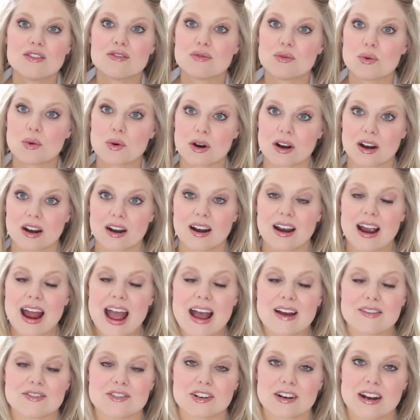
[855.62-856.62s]
for
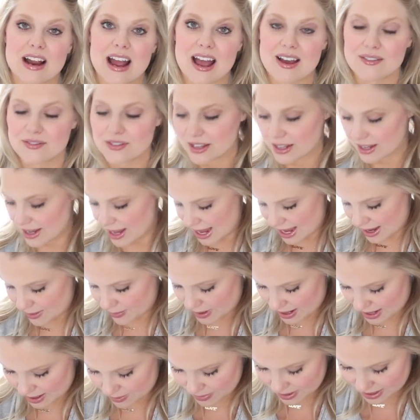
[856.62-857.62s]
after having a
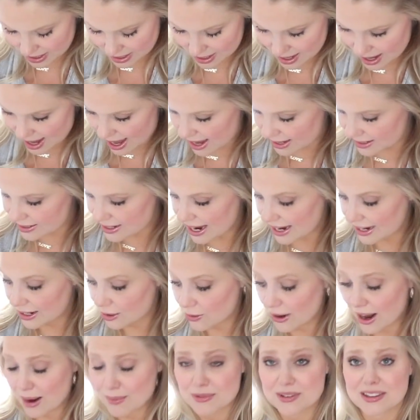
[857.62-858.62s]
baby. And I
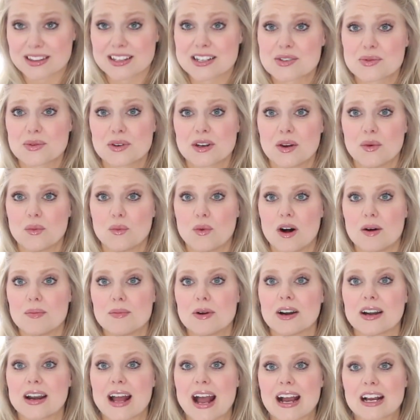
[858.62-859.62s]
grabbed this one at
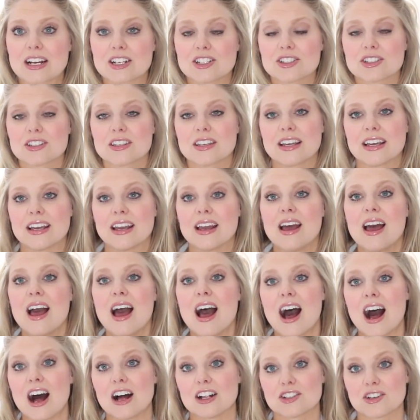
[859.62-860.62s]
Walmart actually.
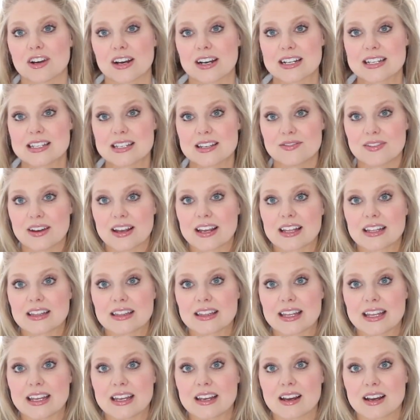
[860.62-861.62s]
I'll try to see if I can
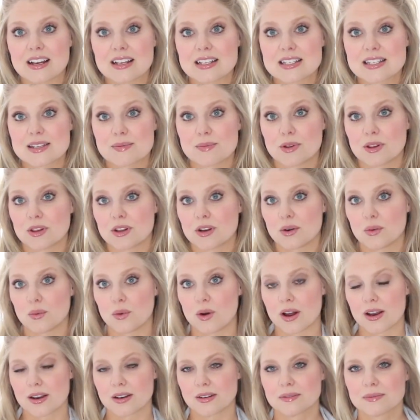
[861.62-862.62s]
link a similar
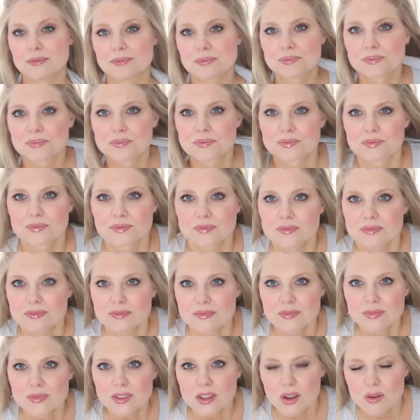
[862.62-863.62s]
one
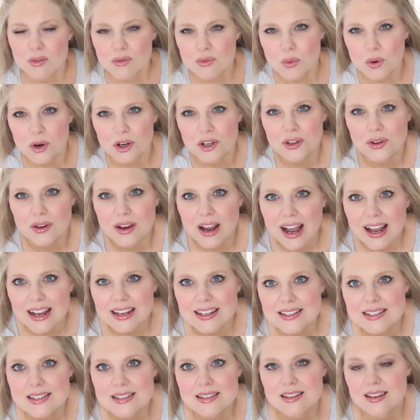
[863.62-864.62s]
for you
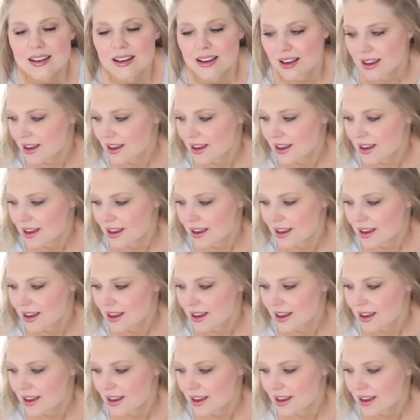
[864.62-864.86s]
guys.